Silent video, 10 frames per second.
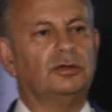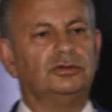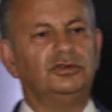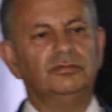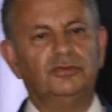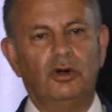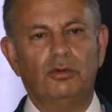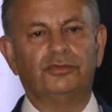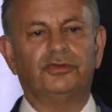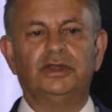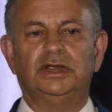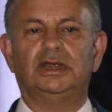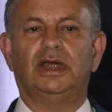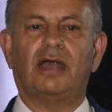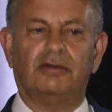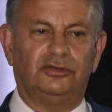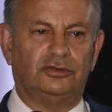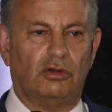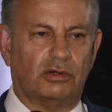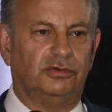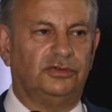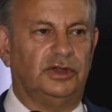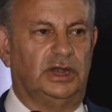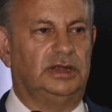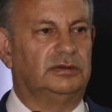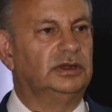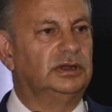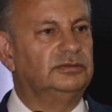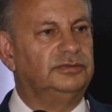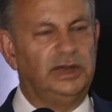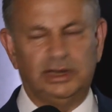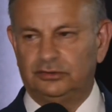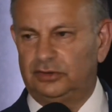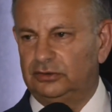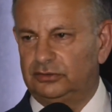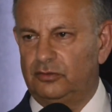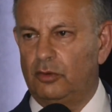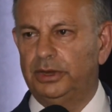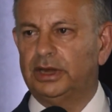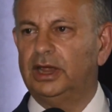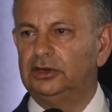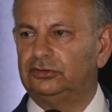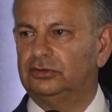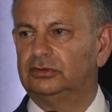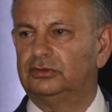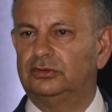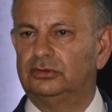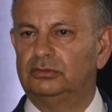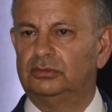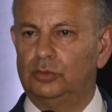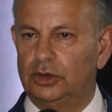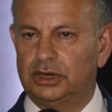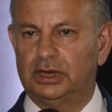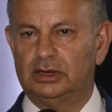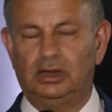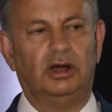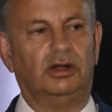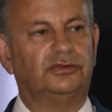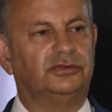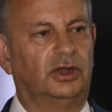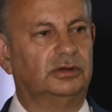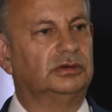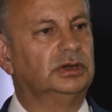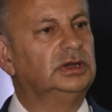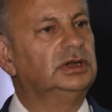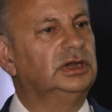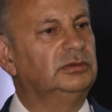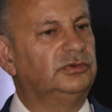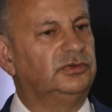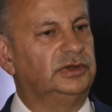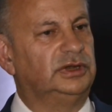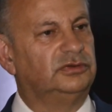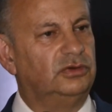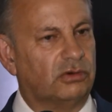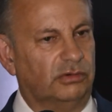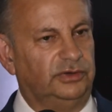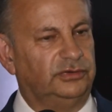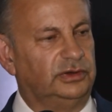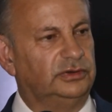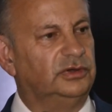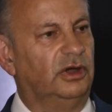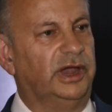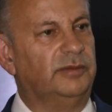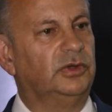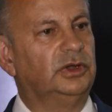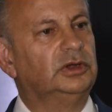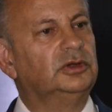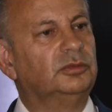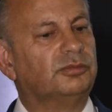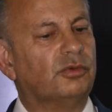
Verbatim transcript: which involves the aristocracy feeling a sense of obligation to the working class. So it was the Tories at the time who,